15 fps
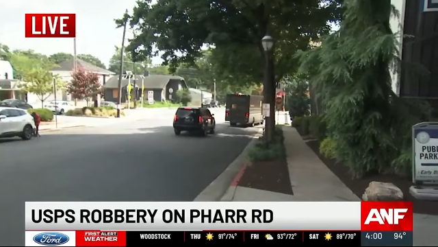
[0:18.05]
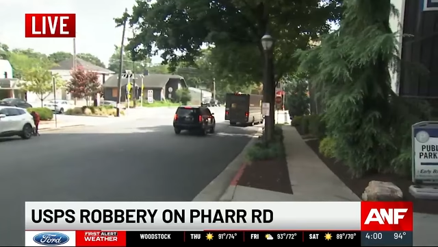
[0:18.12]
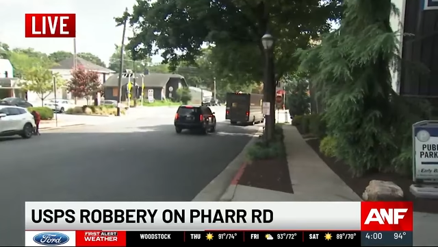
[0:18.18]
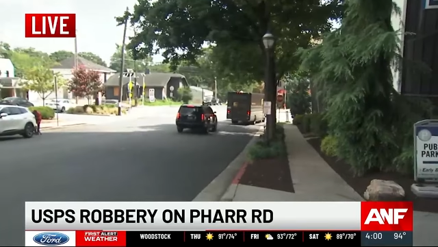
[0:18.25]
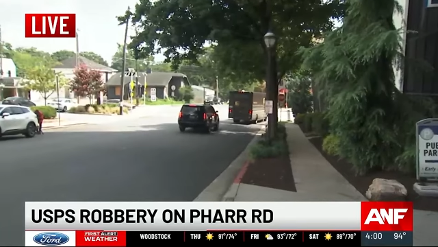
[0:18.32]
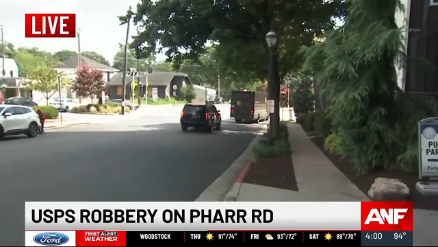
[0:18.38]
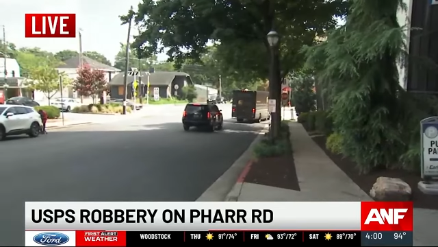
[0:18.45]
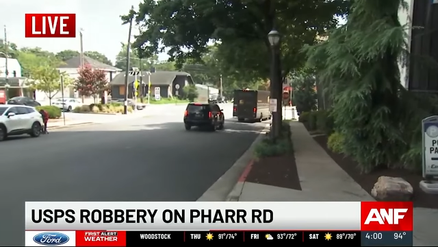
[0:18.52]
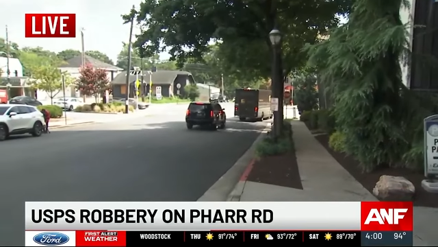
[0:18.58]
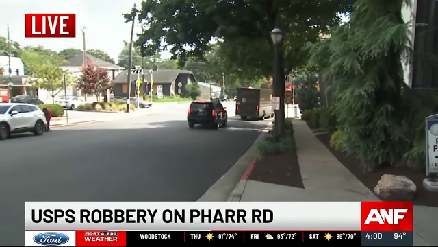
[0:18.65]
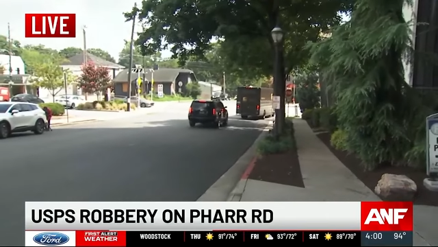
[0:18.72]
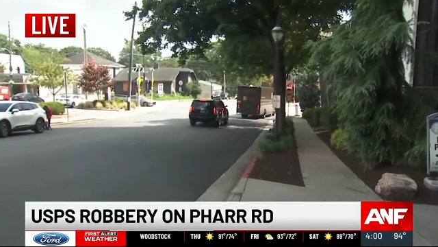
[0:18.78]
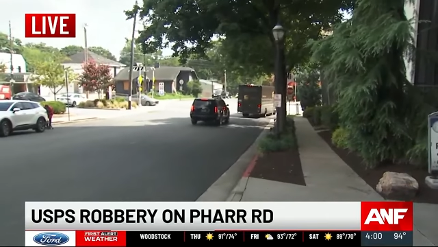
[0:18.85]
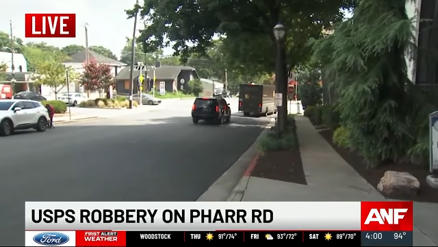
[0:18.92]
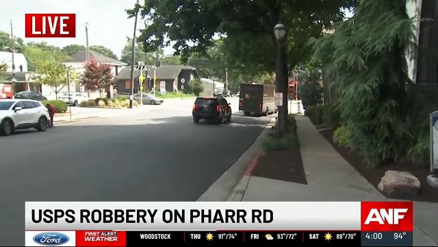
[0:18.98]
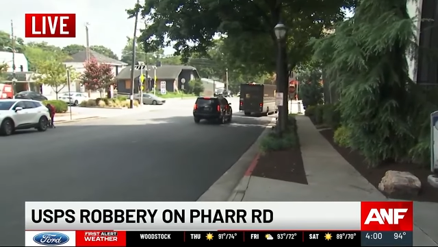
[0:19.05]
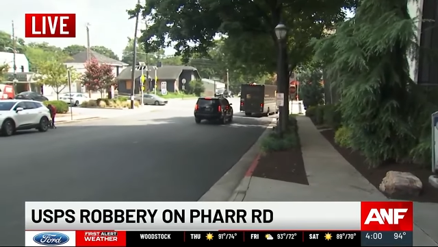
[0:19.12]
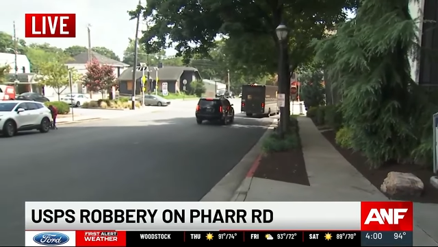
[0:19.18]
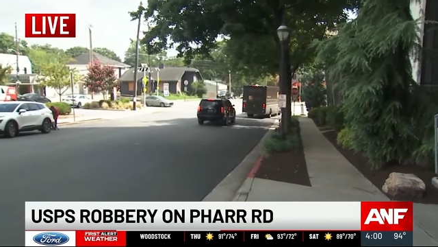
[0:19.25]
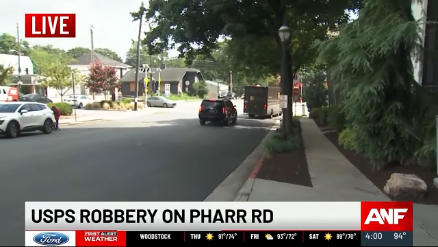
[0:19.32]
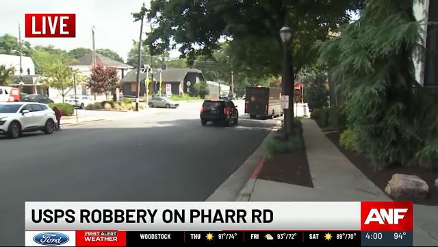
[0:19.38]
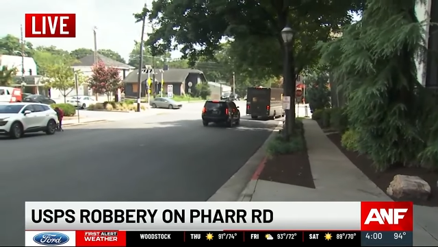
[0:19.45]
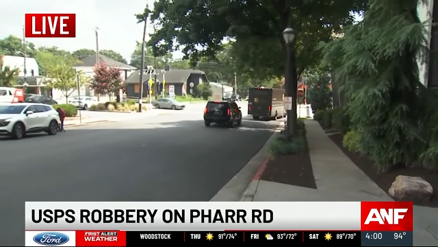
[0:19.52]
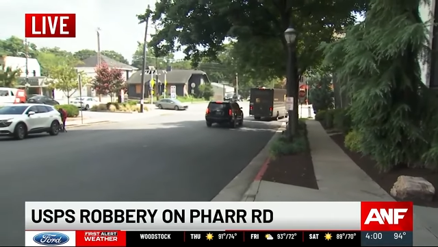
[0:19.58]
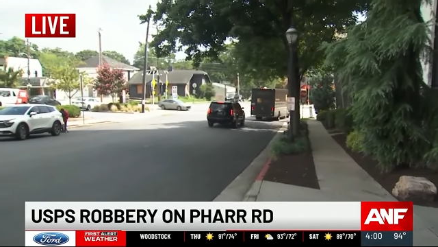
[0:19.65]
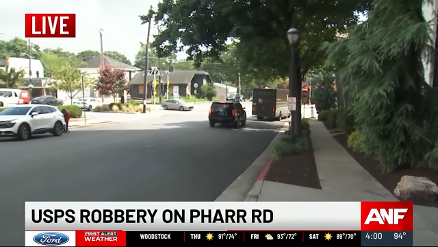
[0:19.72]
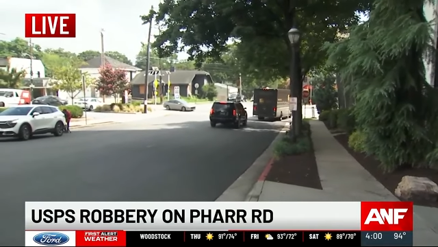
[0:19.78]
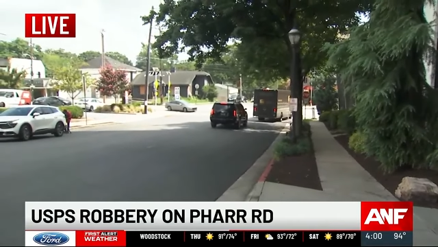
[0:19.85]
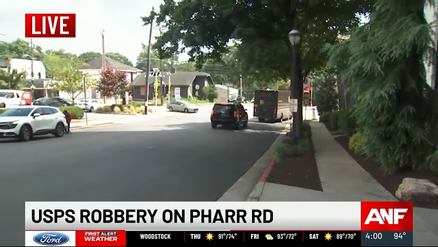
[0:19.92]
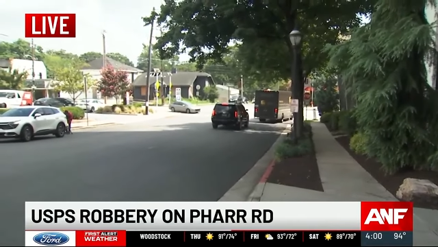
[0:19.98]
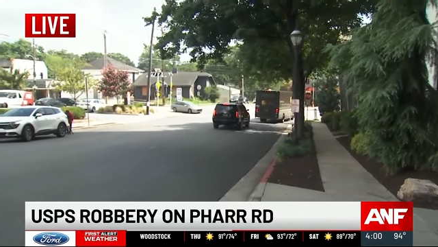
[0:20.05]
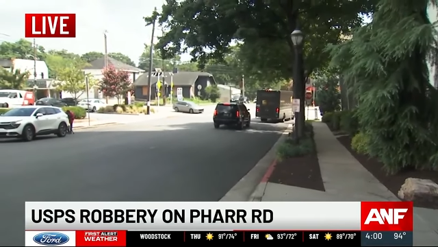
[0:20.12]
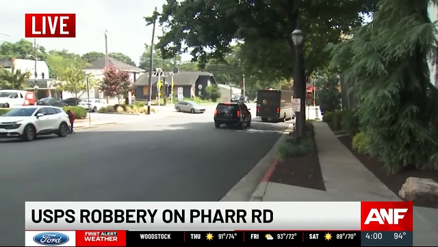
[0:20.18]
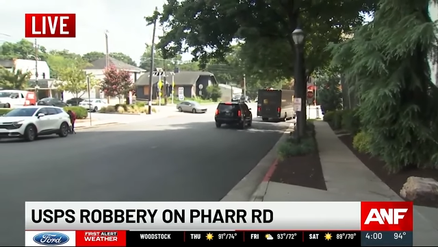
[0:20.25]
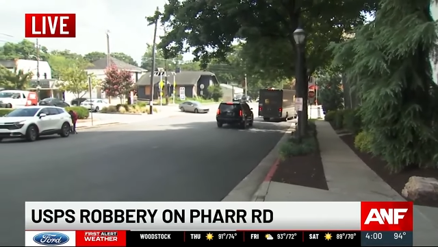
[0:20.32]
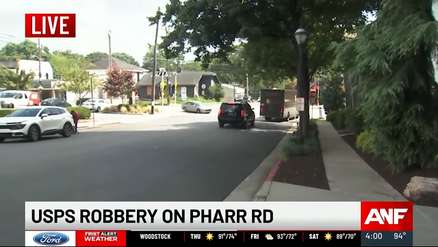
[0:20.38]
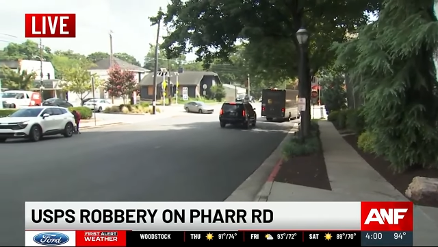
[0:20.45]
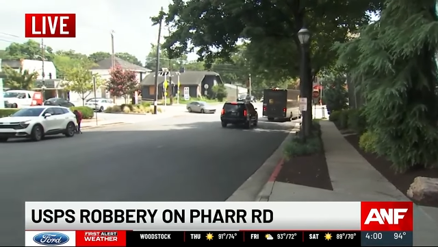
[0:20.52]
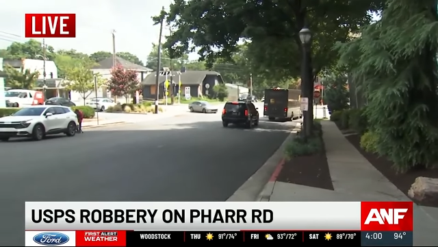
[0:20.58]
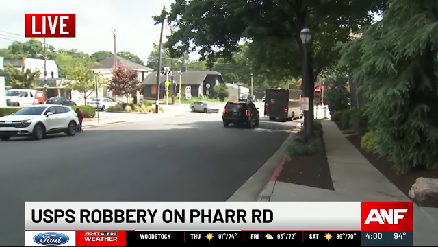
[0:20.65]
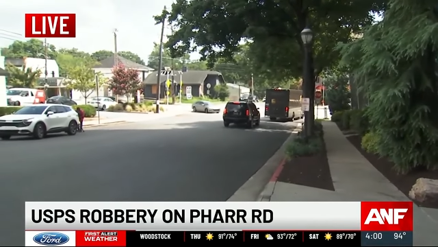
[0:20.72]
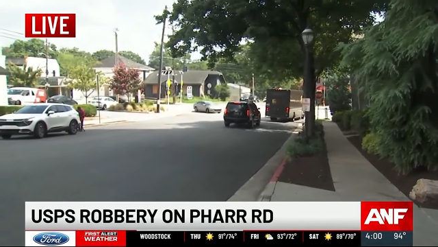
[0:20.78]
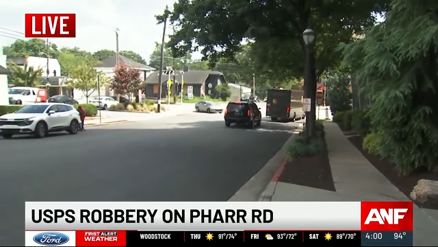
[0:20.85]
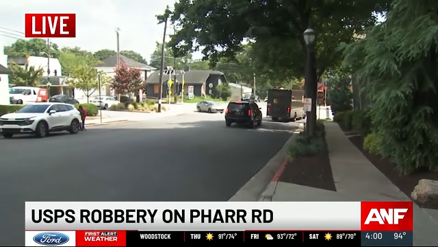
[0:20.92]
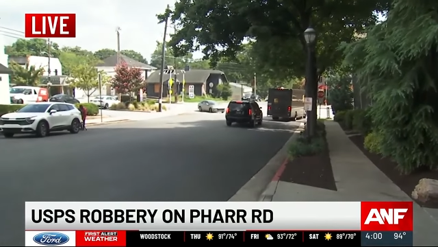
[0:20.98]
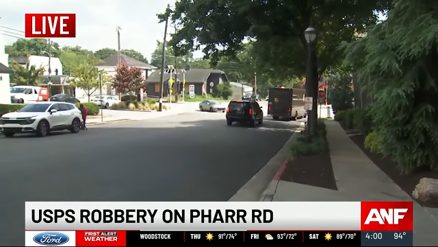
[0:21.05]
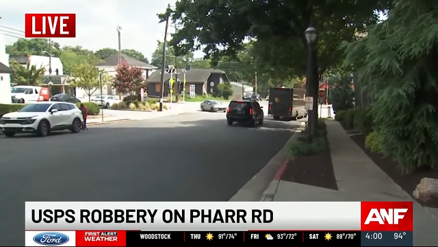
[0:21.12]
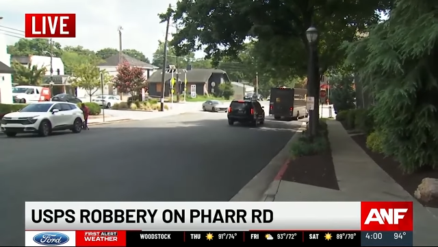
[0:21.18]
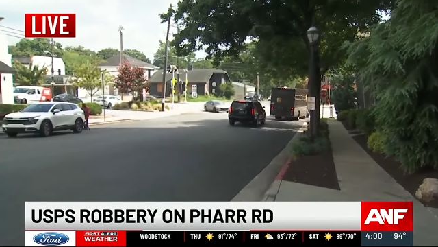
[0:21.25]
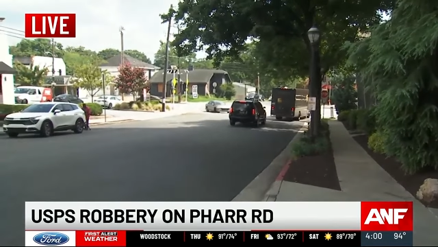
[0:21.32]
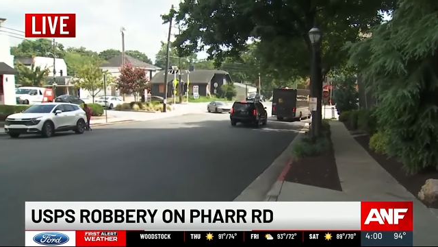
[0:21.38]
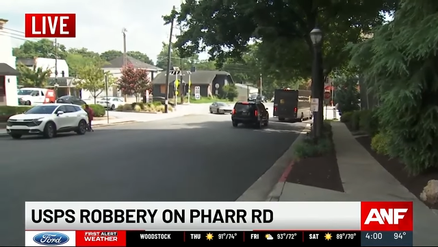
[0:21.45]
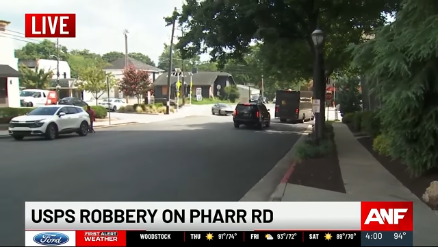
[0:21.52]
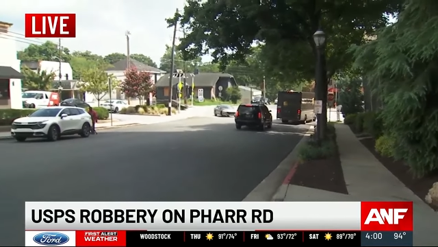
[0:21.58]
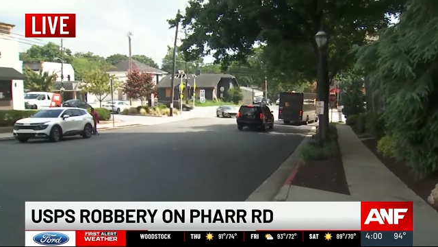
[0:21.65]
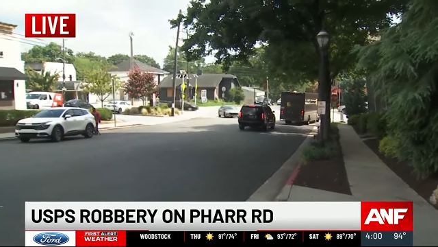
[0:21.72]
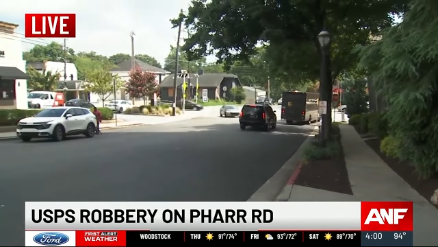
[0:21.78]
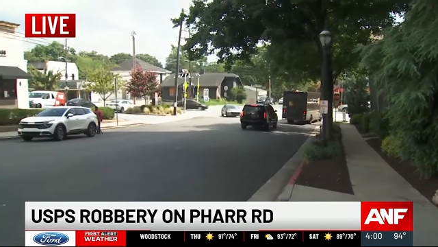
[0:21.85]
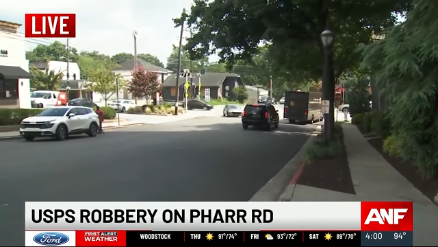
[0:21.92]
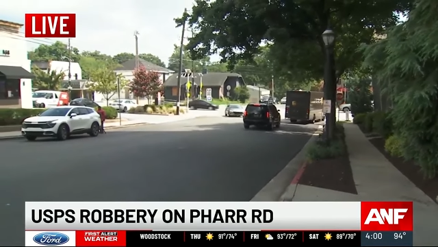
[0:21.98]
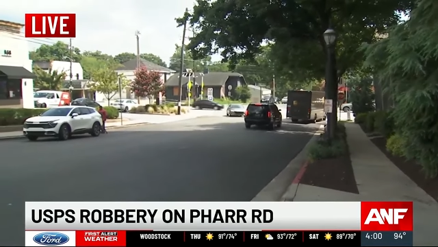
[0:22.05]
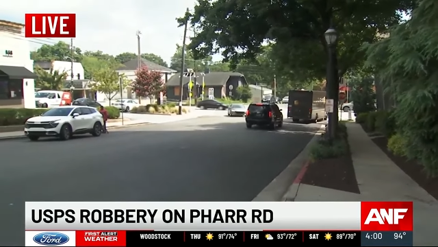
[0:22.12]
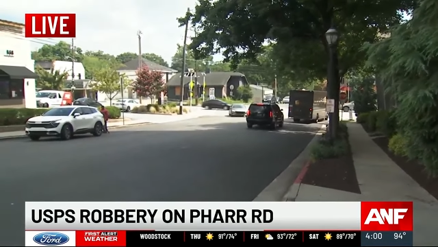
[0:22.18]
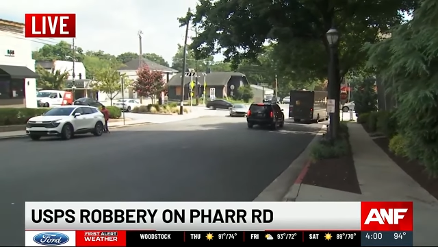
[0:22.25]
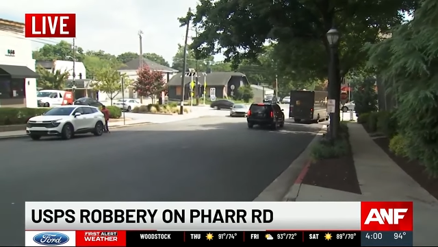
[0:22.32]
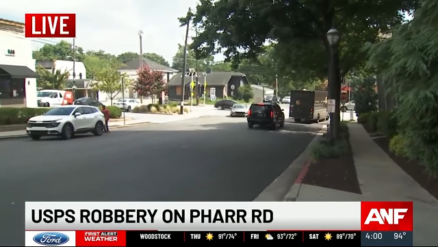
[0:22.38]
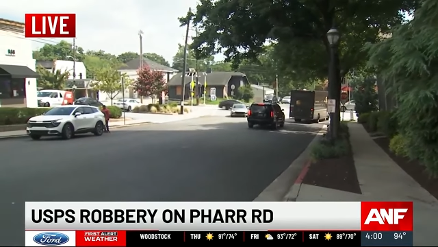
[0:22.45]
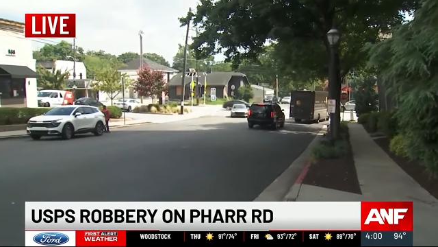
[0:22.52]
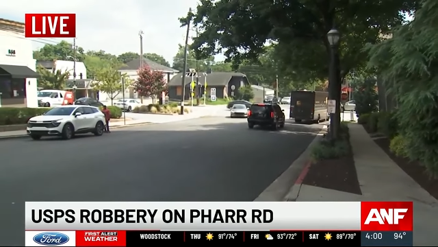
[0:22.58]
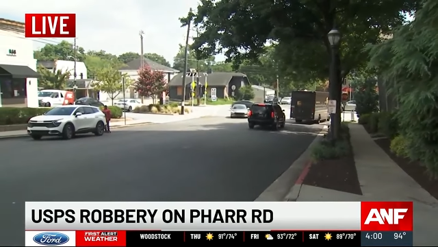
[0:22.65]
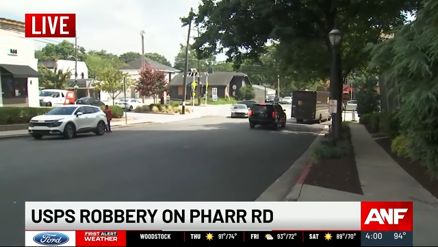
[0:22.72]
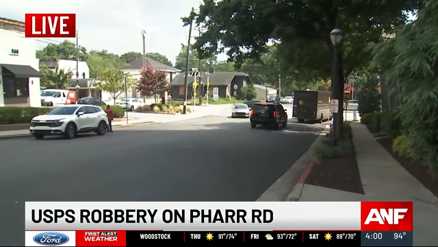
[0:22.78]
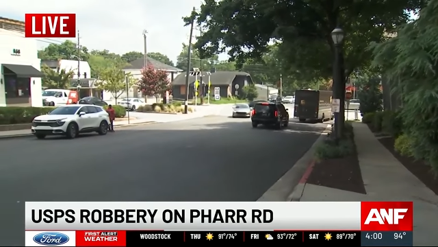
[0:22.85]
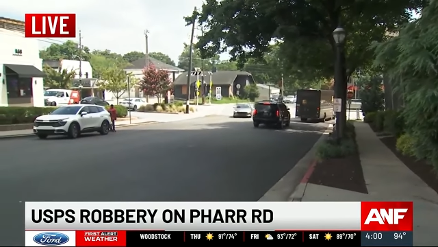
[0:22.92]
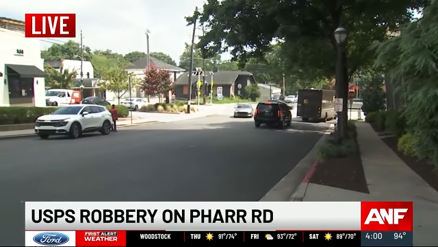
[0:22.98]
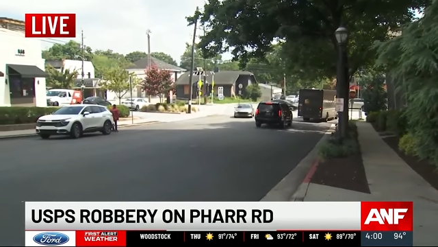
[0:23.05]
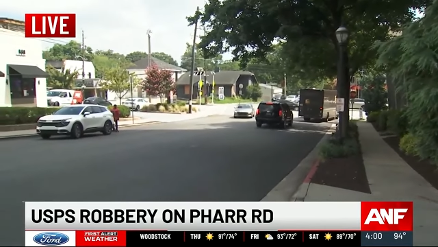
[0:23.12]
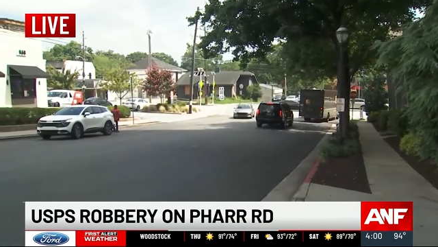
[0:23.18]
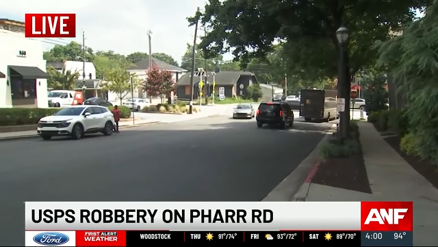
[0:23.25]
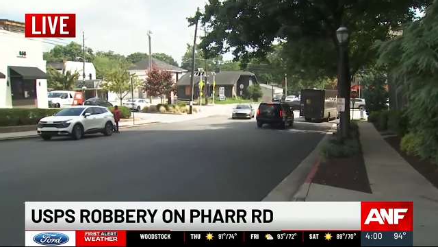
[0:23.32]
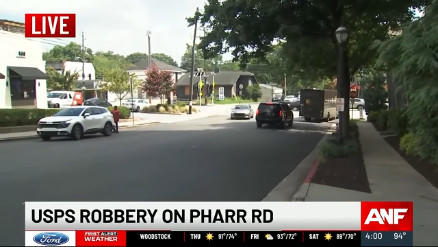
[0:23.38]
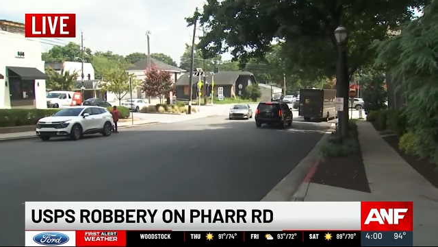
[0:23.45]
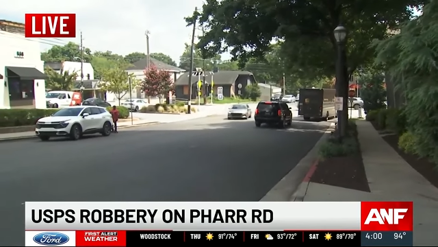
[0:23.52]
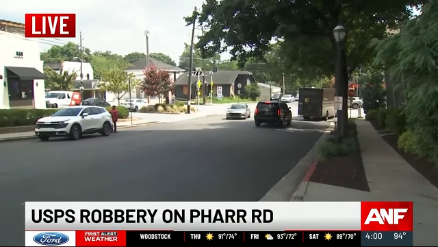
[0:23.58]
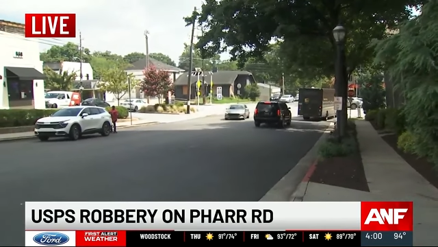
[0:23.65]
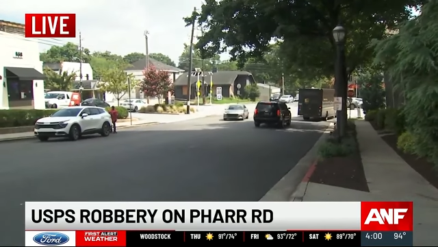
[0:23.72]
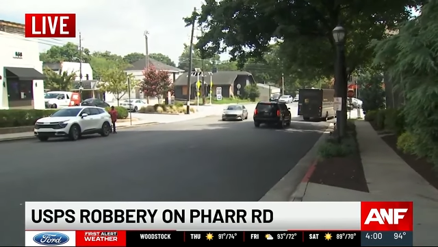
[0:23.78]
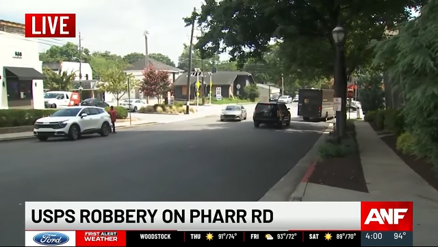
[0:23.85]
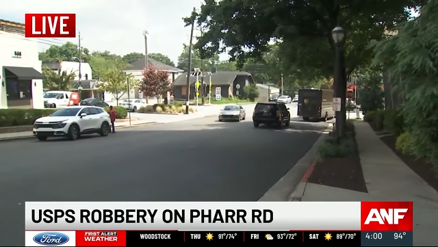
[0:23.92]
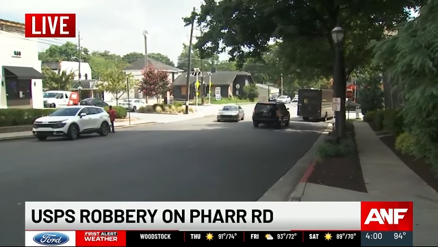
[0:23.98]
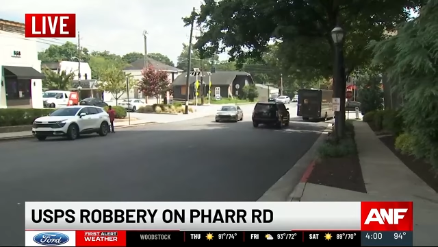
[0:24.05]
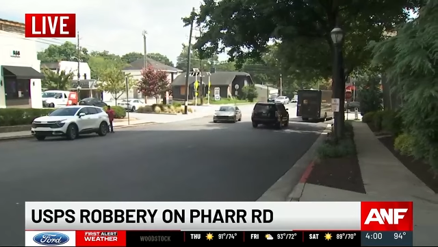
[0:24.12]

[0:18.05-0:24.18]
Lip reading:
(no speaker visible)